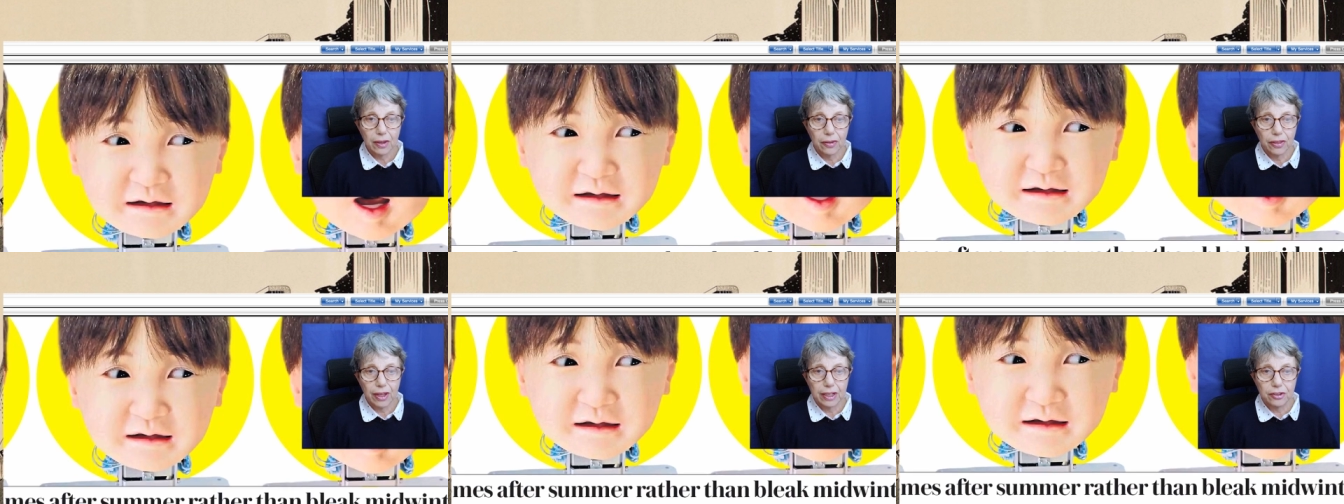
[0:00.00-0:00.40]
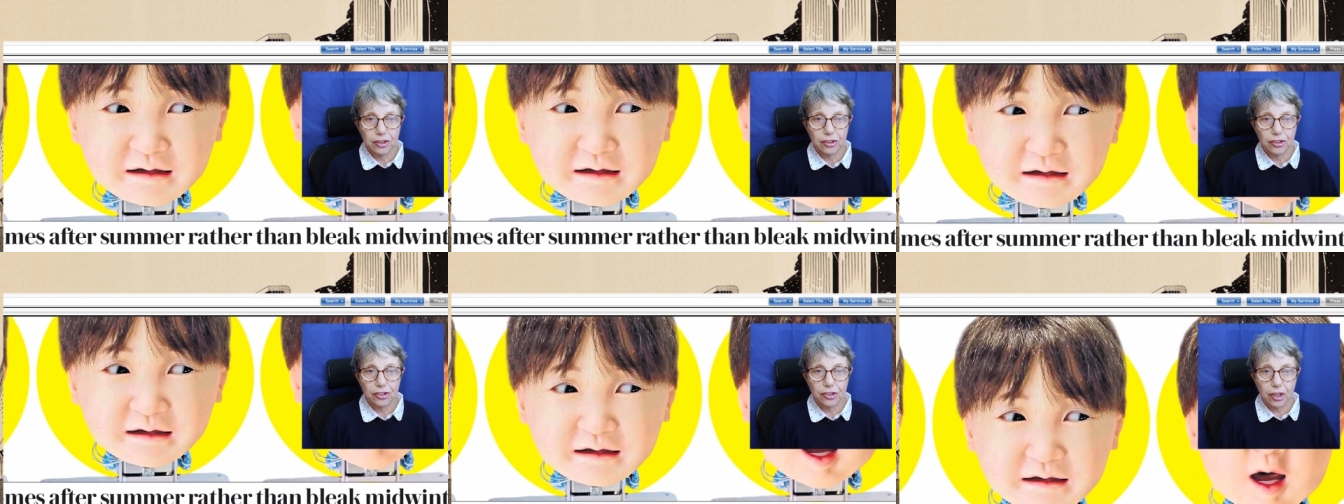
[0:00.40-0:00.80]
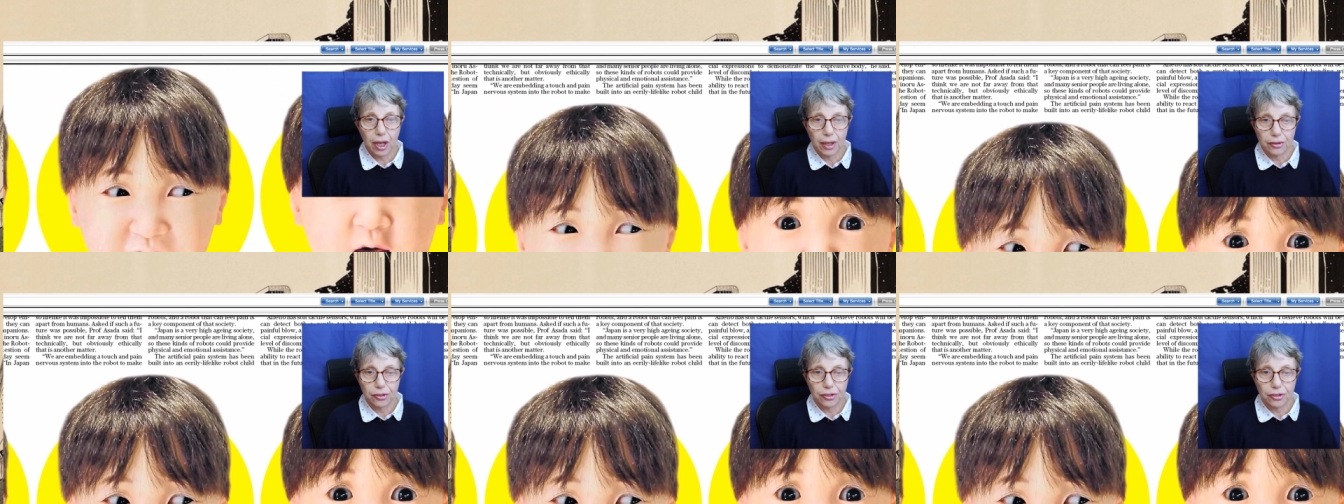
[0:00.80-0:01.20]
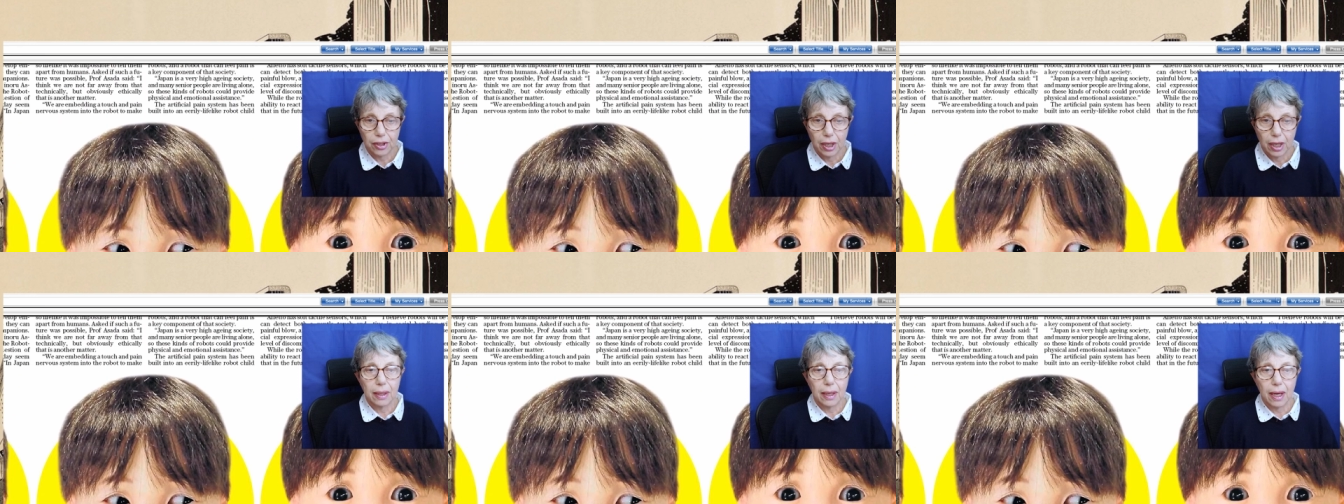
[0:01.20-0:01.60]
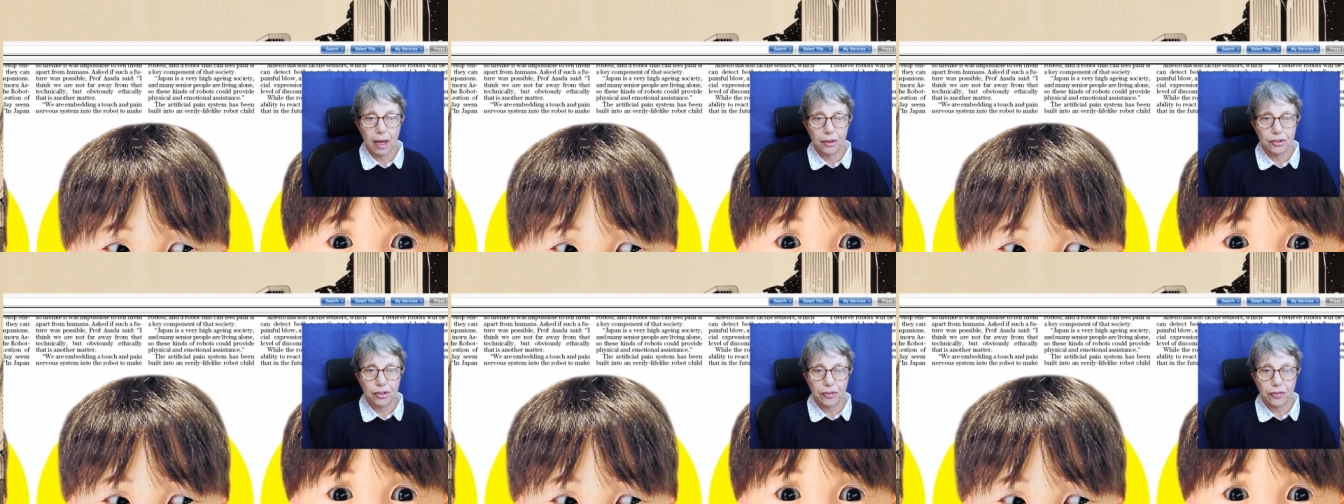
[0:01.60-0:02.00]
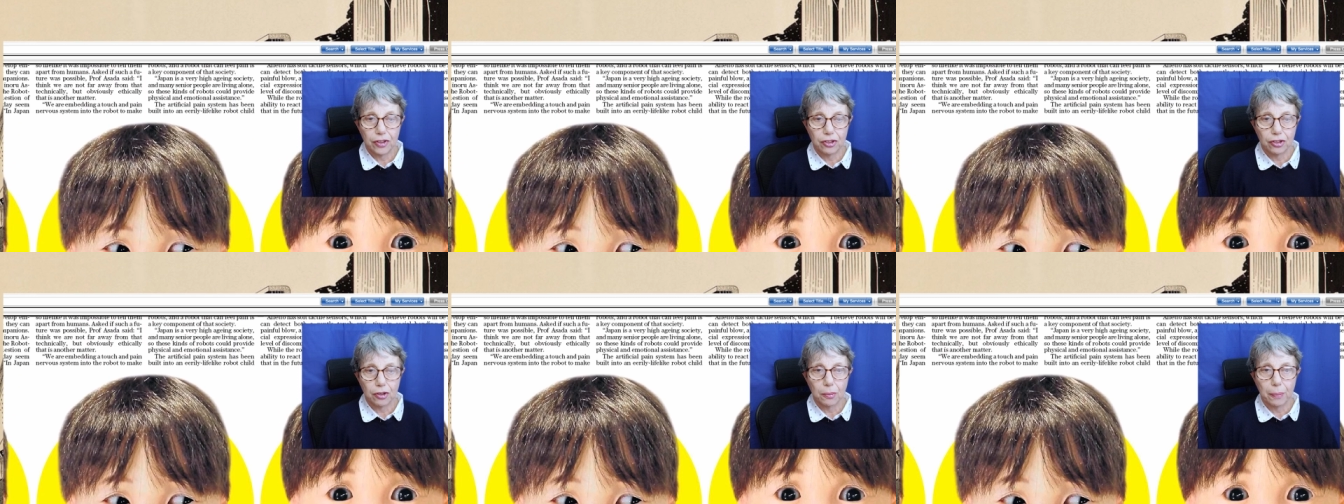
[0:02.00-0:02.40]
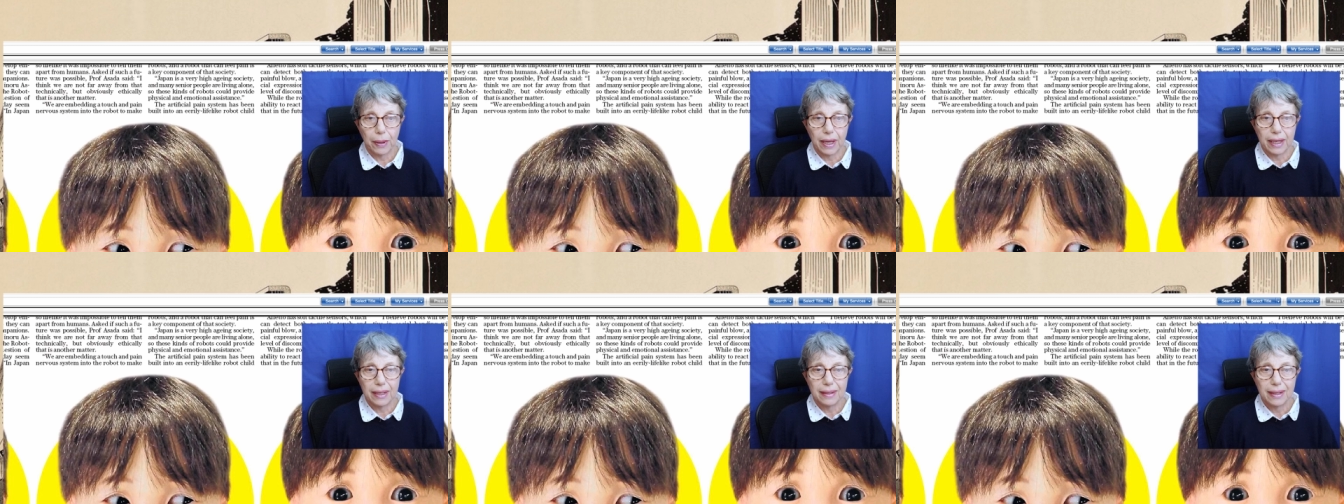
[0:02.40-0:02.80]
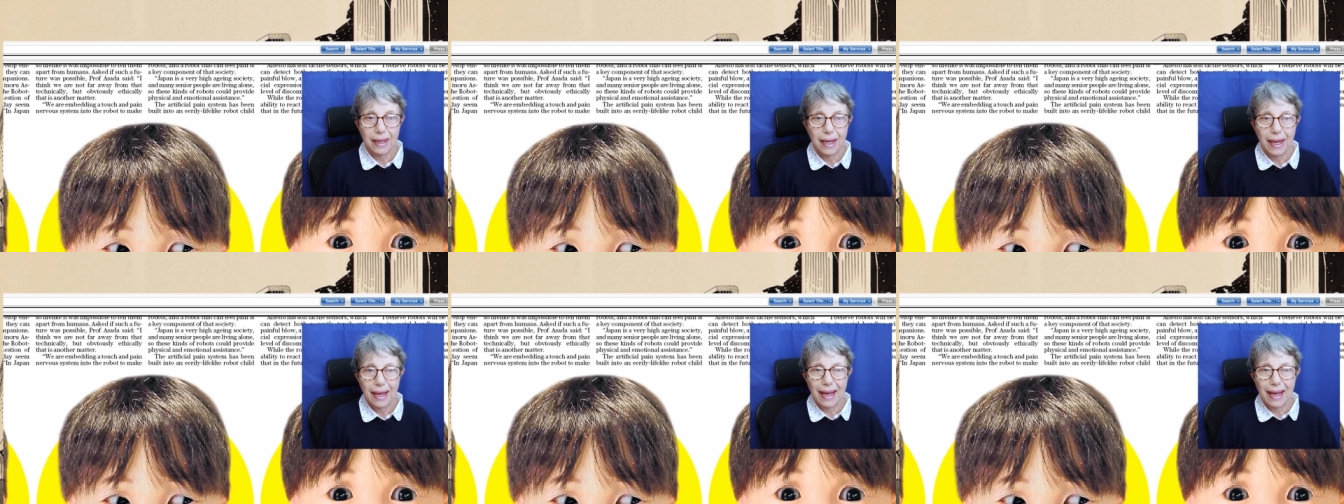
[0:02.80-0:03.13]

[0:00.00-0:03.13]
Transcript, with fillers: they discuss artificial pain.